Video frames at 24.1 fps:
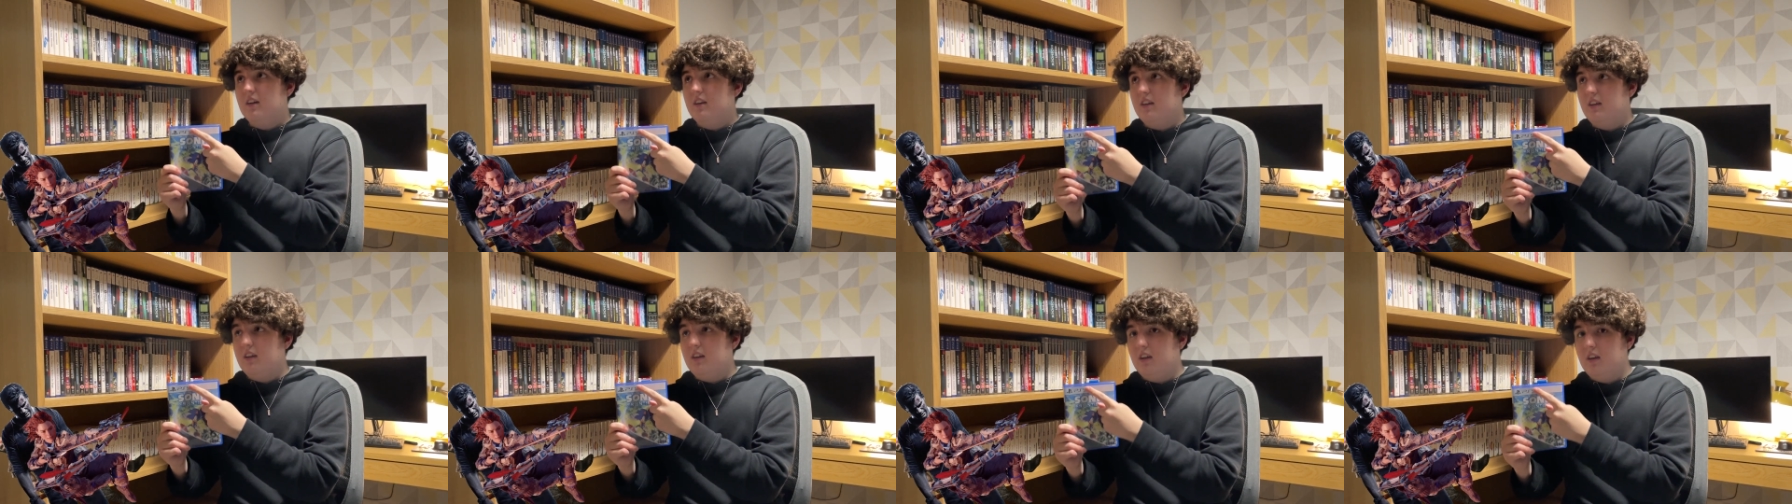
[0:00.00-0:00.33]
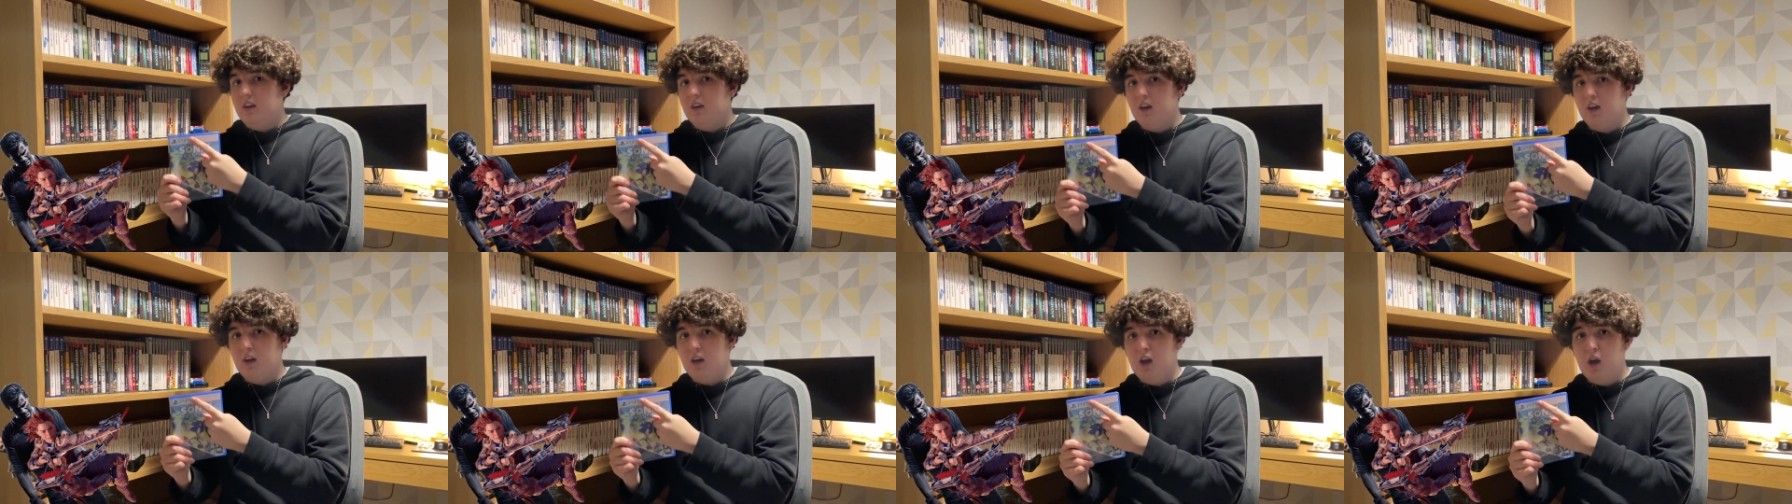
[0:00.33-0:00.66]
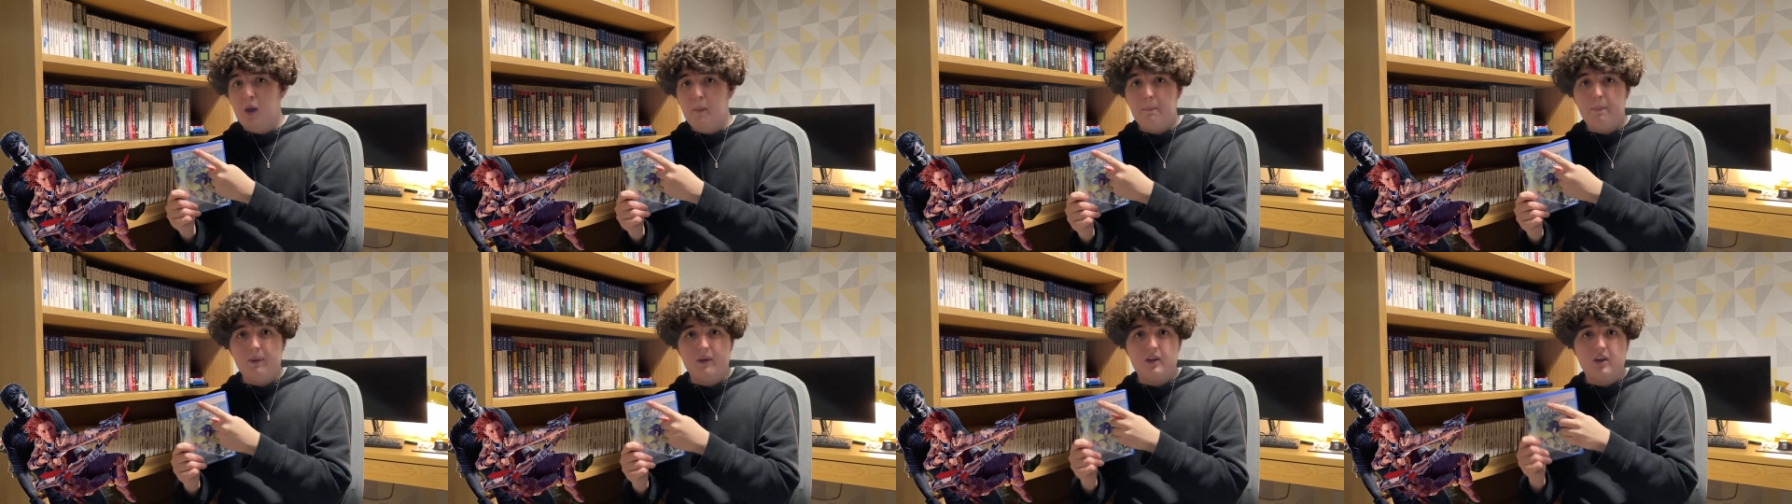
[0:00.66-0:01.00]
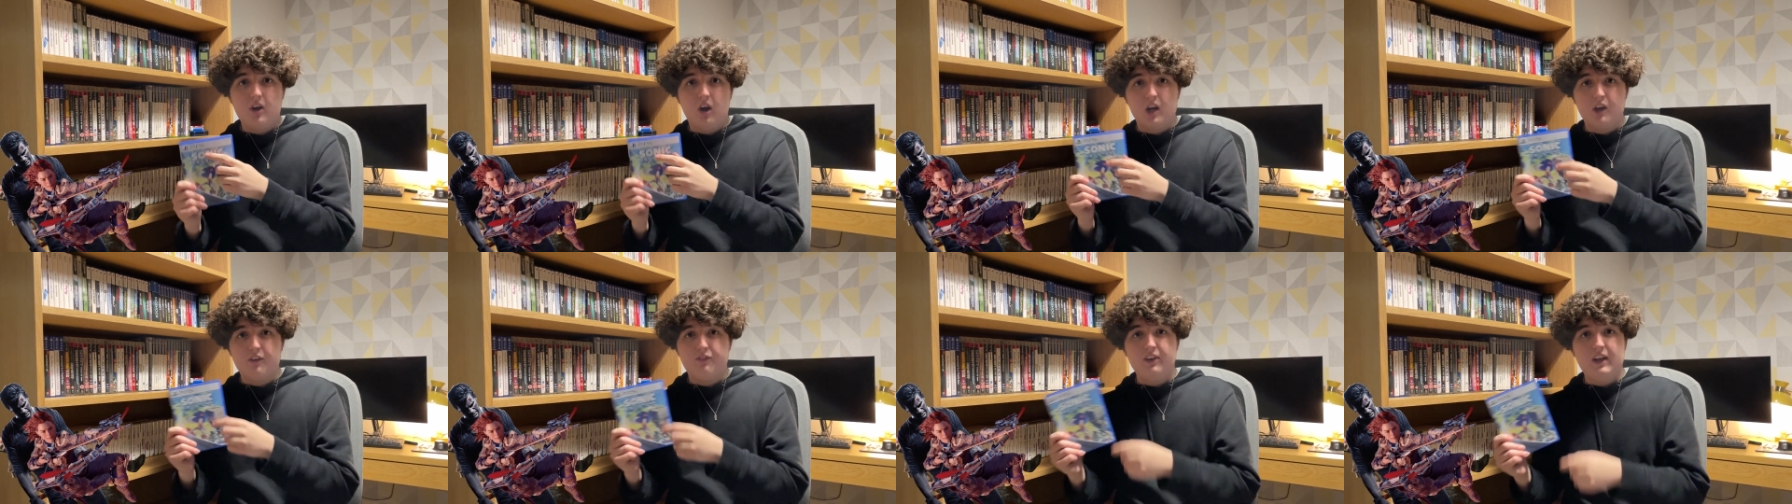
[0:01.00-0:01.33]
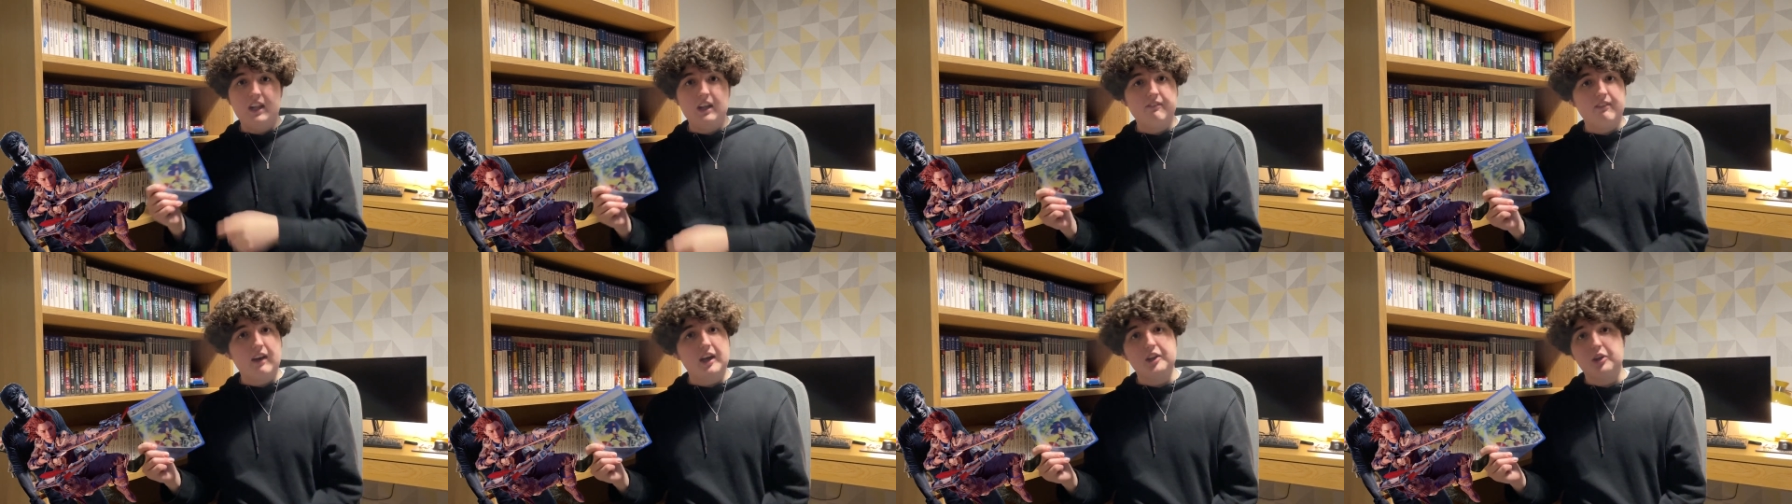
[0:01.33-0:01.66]
Yep, got a
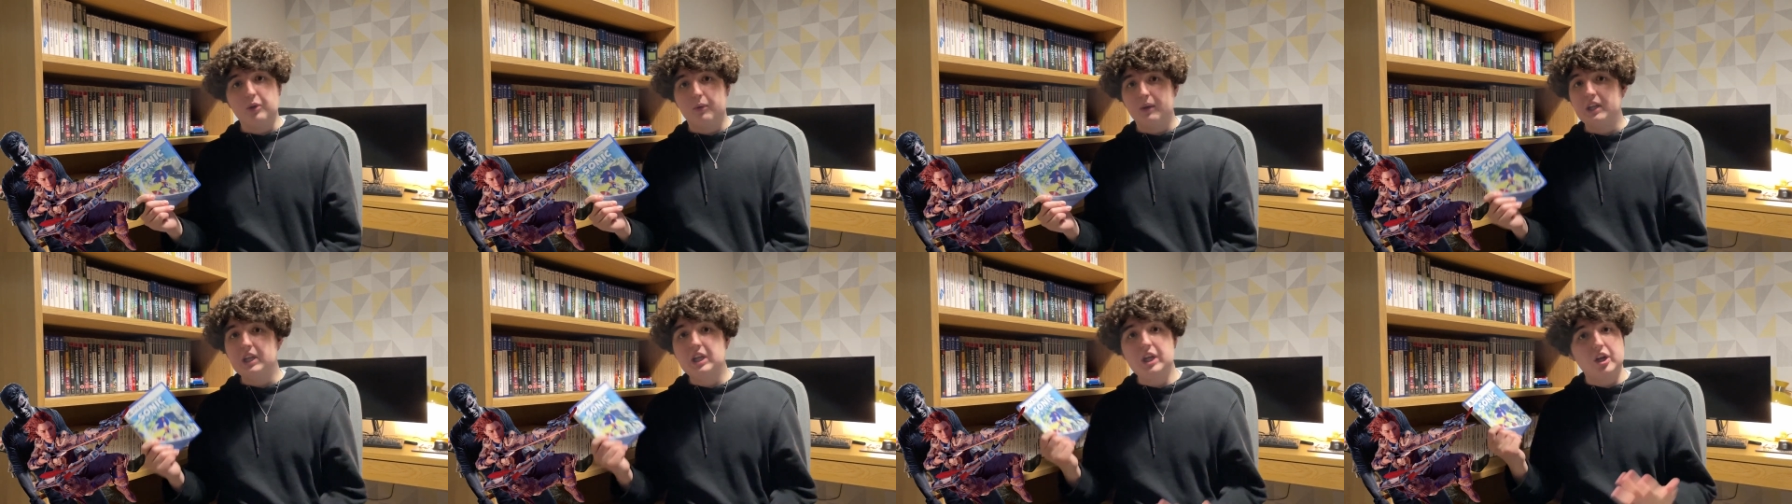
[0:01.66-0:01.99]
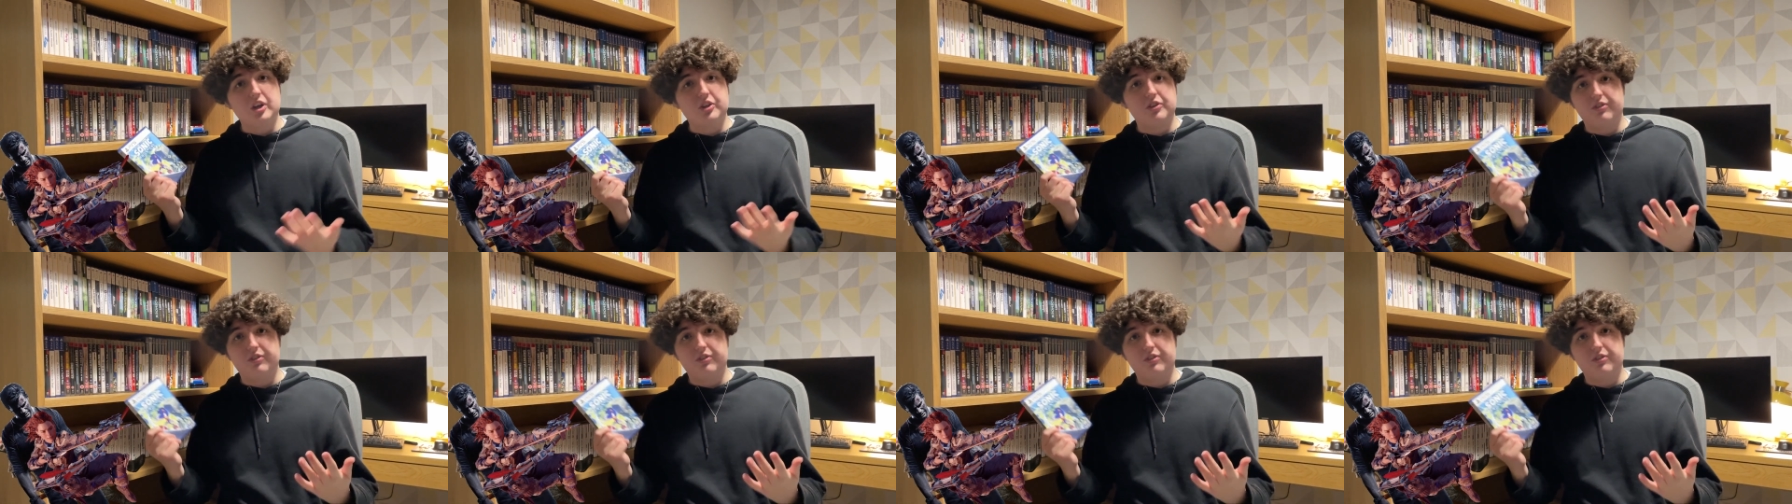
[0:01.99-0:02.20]
feeling they're doing just